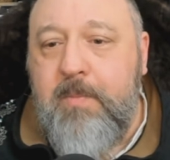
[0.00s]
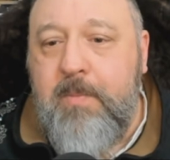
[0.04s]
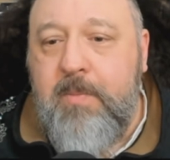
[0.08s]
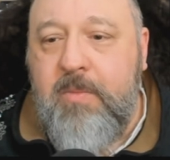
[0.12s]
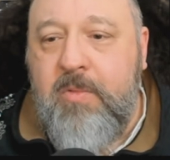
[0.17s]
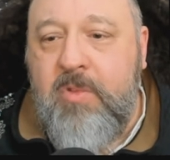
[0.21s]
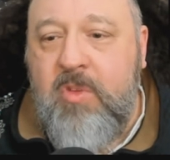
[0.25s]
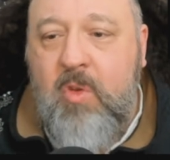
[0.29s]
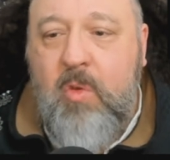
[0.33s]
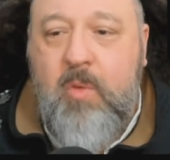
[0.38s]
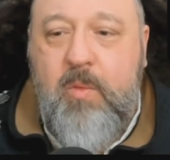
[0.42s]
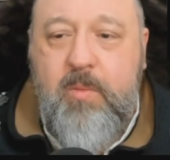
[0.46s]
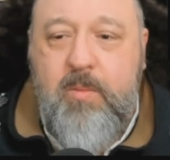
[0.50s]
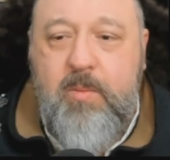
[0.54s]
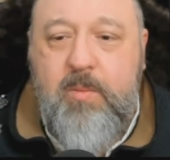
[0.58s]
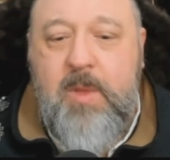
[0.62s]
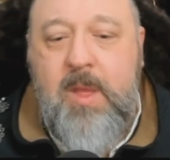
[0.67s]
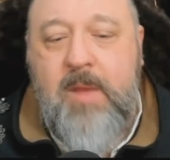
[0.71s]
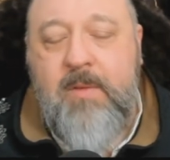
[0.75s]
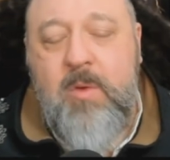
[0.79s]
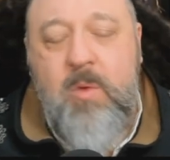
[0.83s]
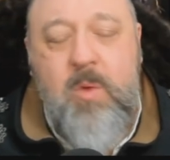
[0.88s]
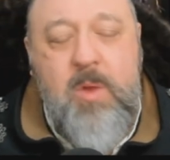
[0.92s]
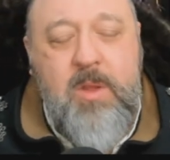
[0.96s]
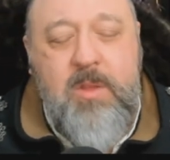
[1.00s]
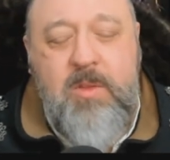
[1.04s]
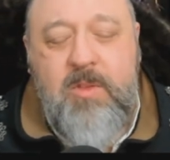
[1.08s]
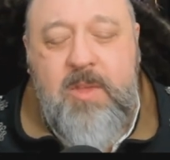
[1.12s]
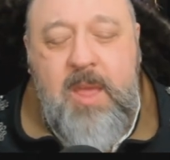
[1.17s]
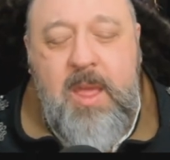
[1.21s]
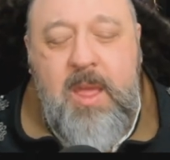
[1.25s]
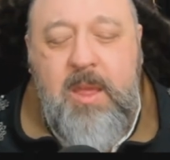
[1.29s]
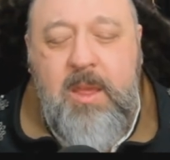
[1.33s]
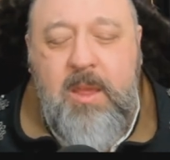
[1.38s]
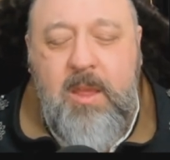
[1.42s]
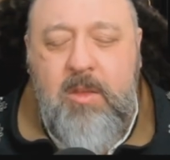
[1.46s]
So everyone's
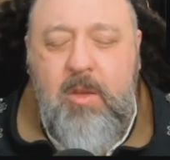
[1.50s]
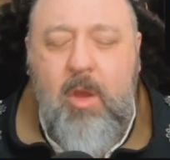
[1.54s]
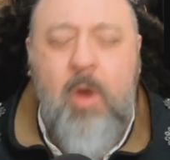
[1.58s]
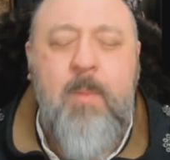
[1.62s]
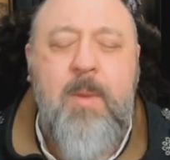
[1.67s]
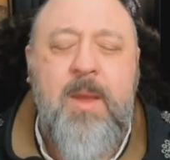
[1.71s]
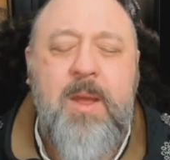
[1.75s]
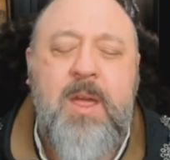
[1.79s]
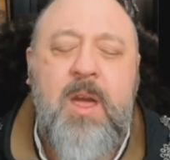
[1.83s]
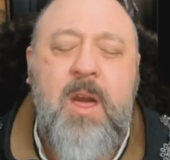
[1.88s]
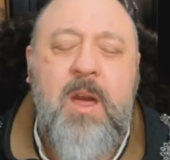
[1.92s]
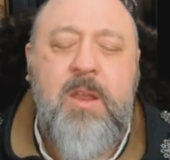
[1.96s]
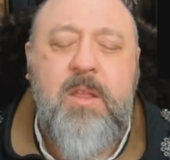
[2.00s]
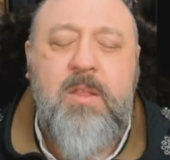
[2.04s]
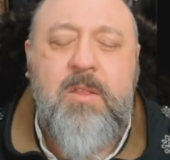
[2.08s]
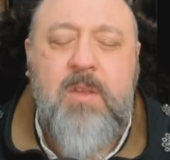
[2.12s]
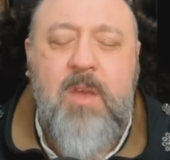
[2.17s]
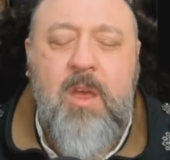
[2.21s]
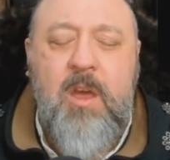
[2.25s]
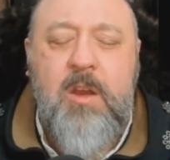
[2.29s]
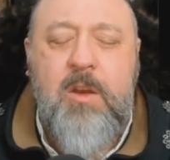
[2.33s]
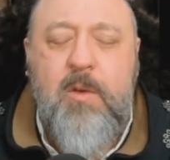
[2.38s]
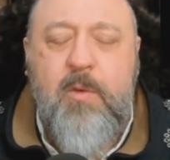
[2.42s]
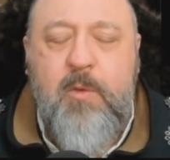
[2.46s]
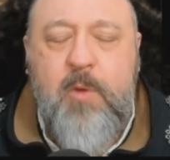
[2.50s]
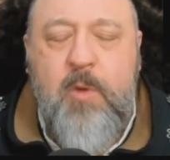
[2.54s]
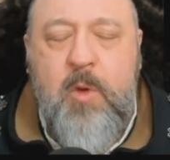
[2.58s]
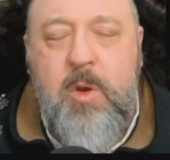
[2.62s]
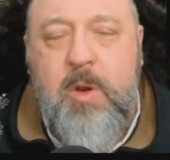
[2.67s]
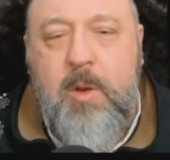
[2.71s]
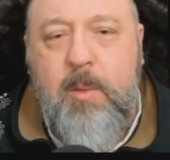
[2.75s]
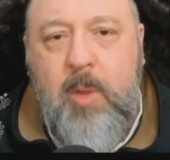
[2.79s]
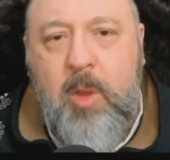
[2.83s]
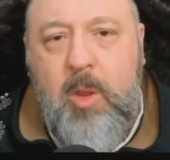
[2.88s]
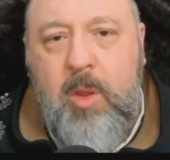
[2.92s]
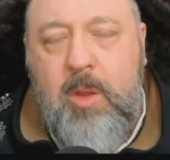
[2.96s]
saying, oh my God, it's
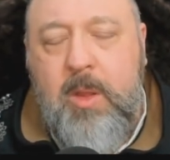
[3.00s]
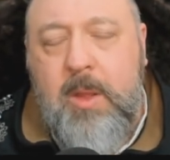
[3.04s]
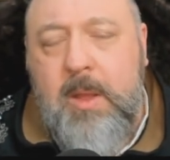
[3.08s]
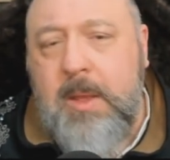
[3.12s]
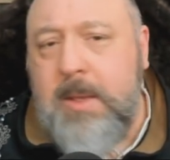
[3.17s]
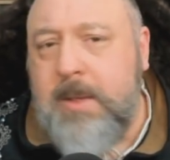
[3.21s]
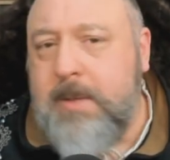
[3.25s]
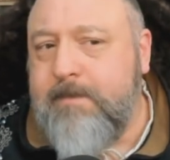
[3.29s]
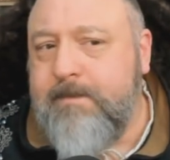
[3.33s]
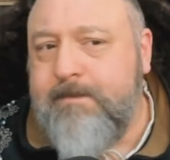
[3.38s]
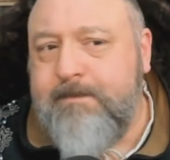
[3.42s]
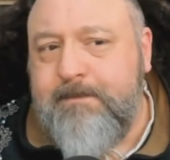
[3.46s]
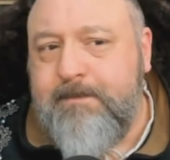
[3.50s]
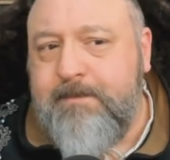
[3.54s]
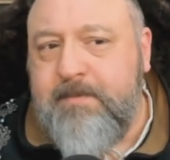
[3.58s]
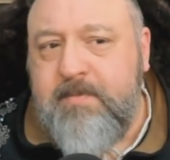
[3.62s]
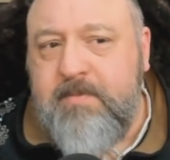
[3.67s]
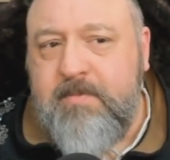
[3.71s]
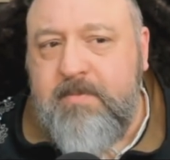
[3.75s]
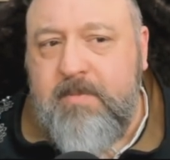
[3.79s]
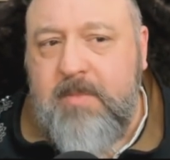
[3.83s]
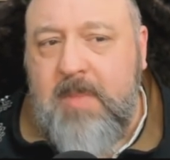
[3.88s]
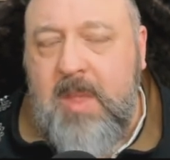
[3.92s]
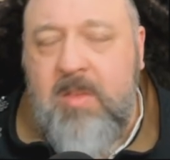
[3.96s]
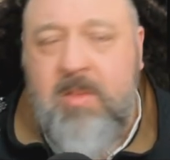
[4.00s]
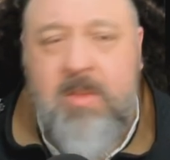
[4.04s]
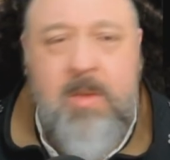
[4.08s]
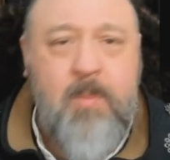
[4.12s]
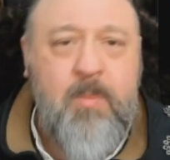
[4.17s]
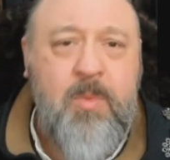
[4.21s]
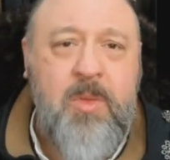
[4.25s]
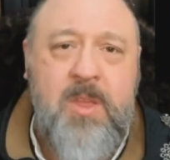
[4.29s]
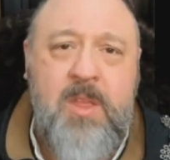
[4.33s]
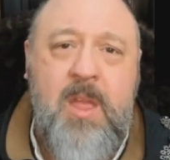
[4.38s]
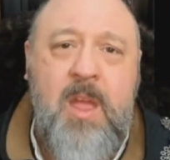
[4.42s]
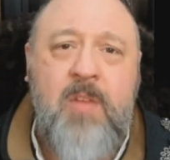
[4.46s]
unaffordable. That's
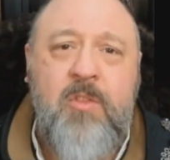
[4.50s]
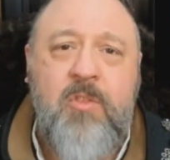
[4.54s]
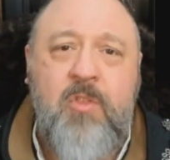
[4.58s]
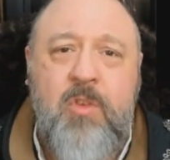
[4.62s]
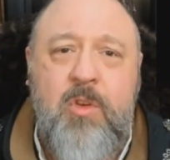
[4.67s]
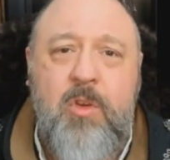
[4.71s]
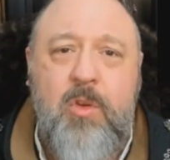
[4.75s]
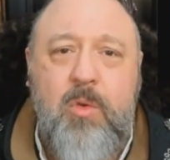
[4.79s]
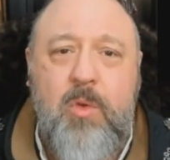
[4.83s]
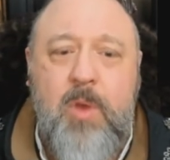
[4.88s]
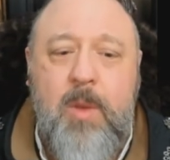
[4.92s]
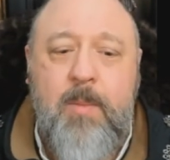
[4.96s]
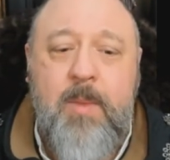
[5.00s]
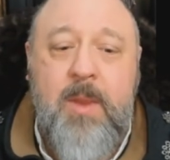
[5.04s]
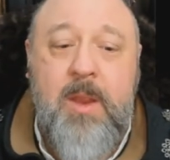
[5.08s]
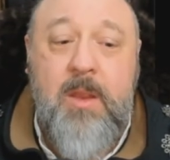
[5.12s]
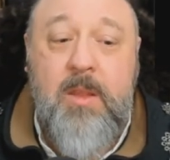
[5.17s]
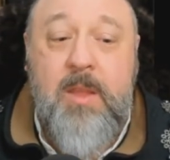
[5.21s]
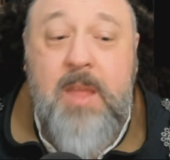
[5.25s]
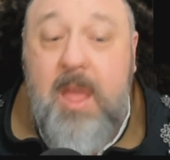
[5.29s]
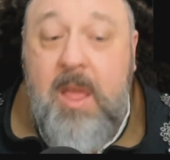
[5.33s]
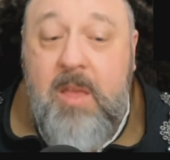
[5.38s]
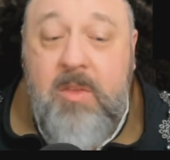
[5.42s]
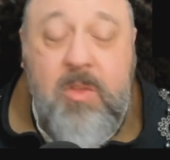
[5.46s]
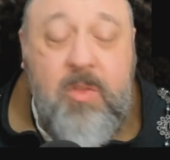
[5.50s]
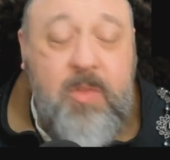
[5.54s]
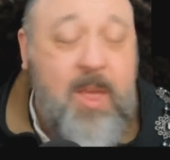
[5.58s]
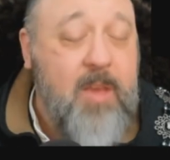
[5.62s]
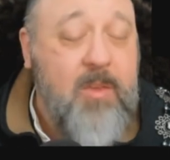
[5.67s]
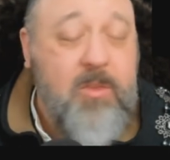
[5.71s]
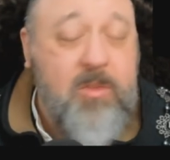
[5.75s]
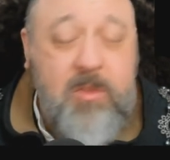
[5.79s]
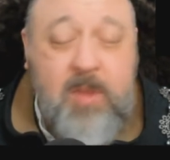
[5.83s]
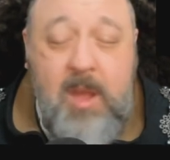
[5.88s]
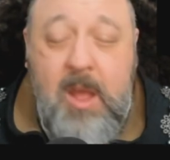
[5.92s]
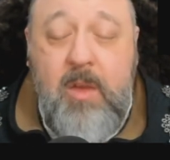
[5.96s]
simply not true. I mean, yes,
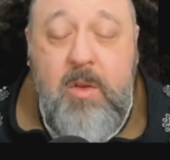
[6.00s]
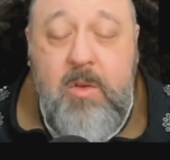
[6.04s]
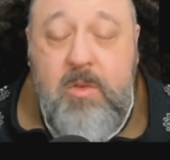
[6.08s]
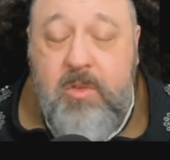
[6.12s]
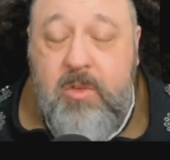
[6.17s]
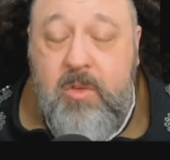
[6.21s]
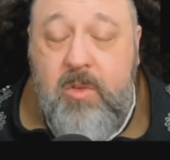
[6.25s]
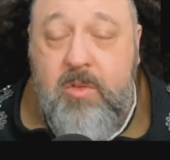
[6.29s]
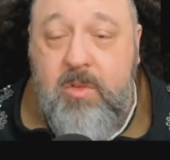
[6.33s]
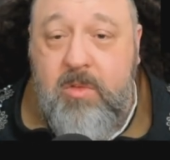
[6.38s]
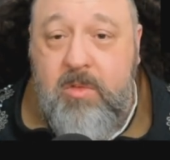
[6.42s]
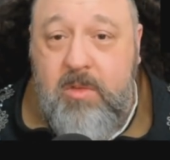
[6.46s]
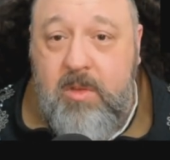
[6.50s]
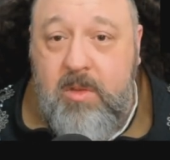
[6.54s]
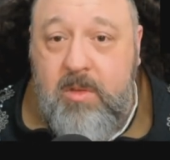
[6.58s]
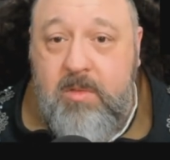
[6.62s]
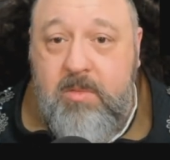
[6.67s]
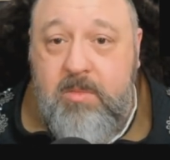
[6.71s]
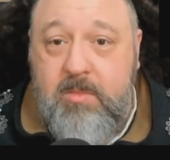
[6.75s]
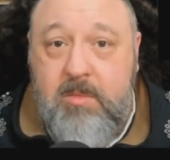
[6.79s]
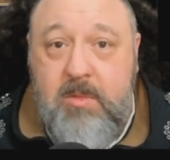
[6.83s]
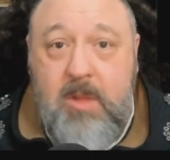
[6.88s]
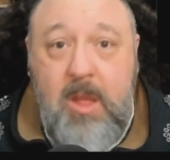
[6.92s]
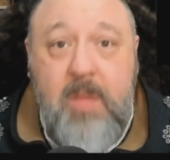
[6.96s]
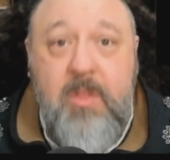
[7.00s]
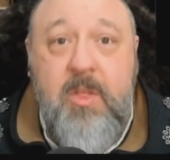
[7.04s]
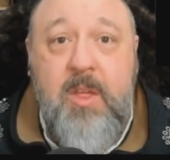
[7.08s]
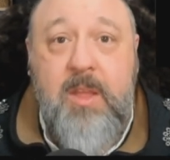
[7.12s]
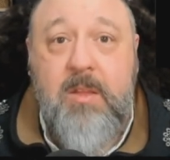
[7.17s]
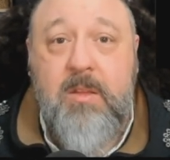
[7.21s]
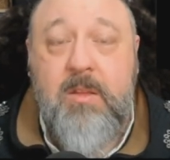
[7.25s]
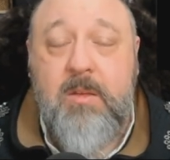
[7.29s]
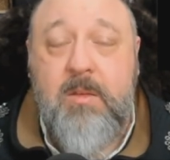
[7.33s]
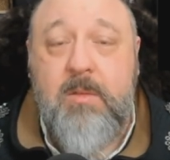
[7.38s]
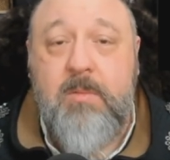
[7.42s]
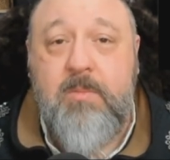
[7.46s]
$1,000 is
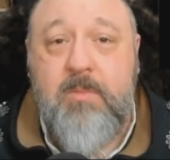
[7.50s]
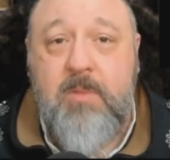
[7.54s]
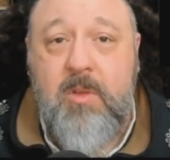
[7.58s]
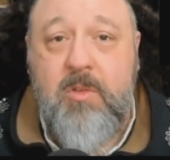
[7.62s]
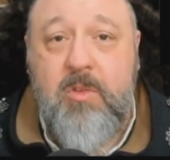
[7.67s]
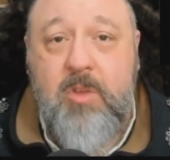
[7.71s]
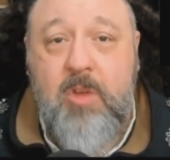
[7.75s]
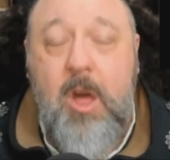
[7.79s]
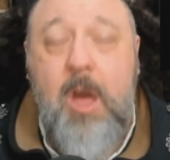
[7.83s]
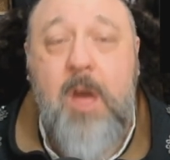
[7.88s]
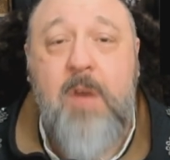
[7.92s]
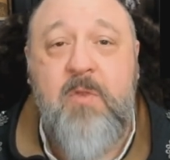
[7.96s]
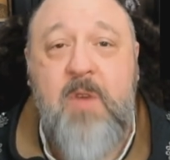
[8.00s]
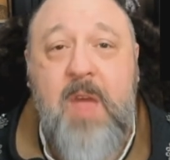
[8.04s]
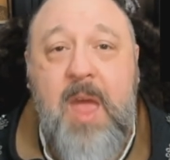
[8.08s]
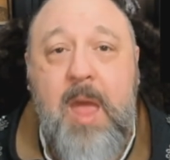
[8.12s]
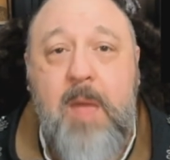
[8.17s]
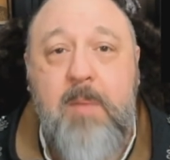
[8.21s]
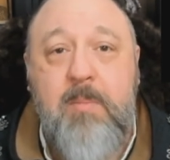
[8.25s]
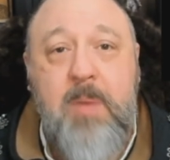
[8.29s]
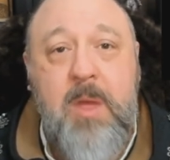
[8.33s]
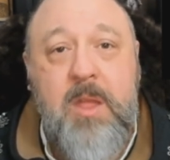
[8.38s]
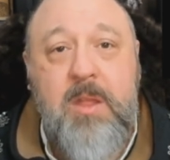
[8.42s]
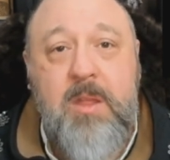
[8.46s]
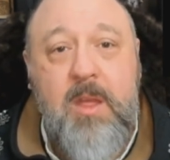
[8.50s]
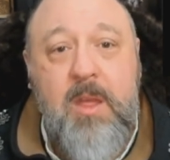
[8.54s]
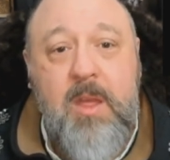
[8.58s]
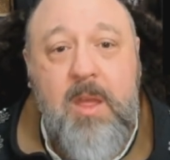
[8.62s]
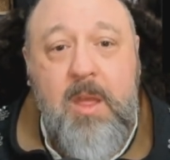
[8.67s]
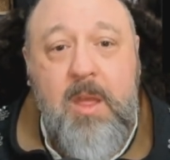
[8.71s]
nothing to scoff at, but